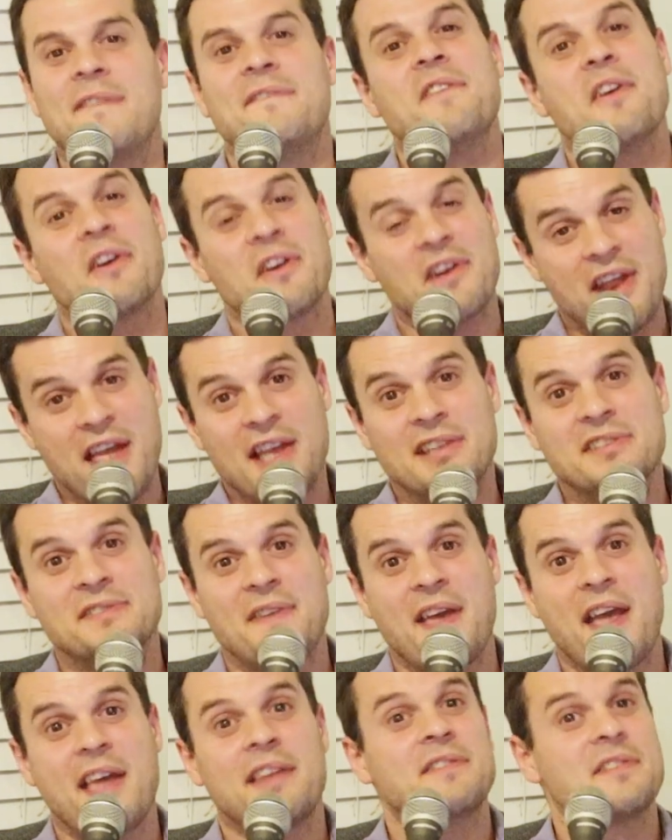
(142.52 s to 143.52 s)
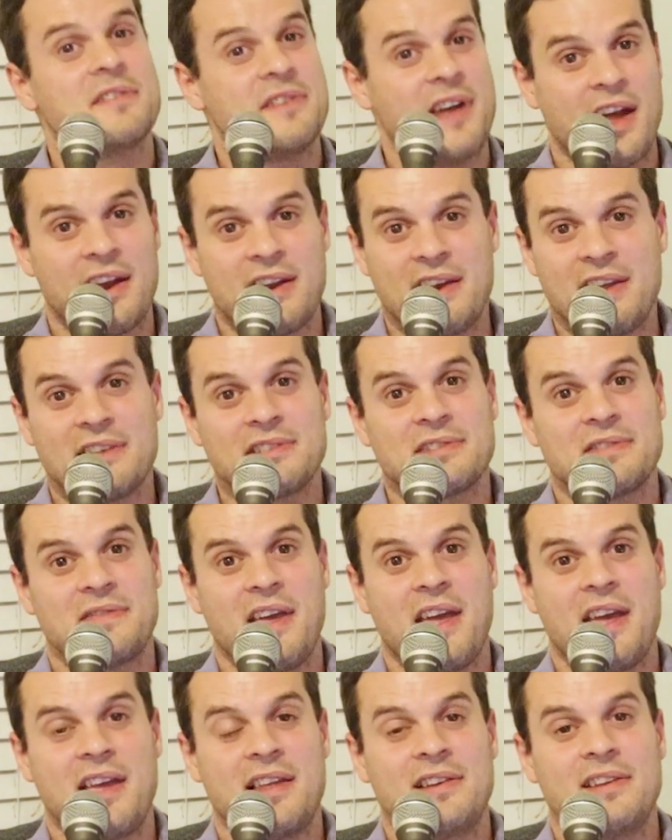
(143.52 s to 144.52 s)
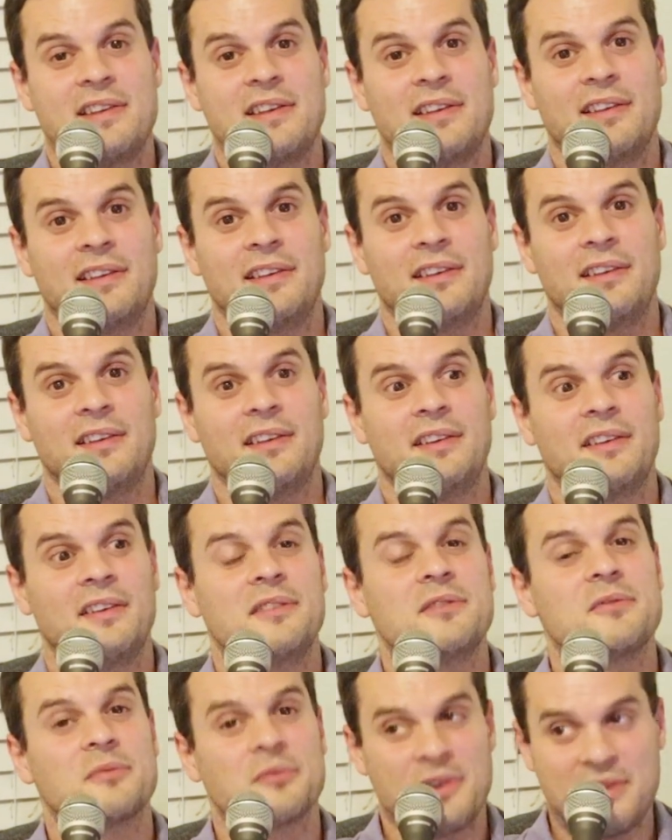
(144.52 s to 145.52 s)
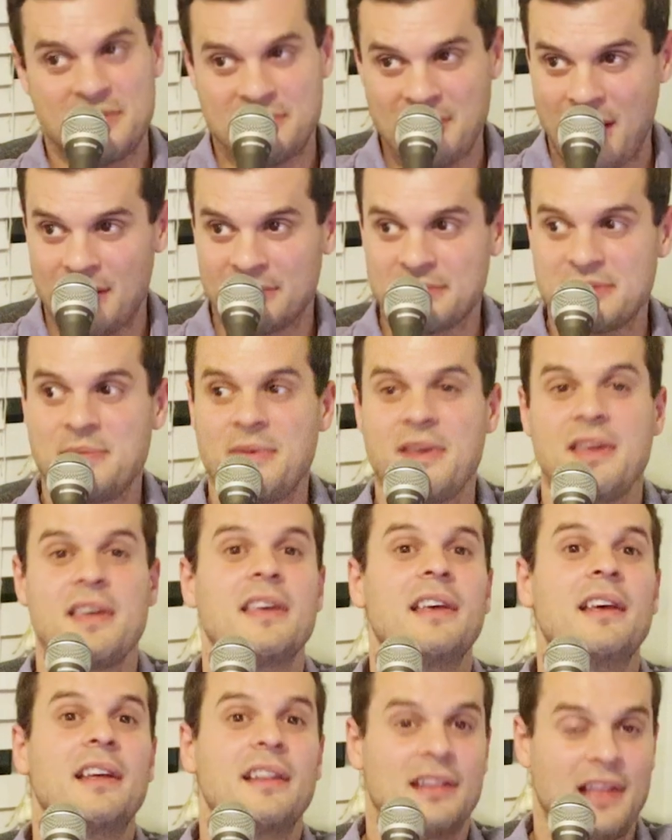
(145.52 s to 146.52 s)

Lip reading: you're a Knicks fan, if you're not a Knicks fan, reach out to me.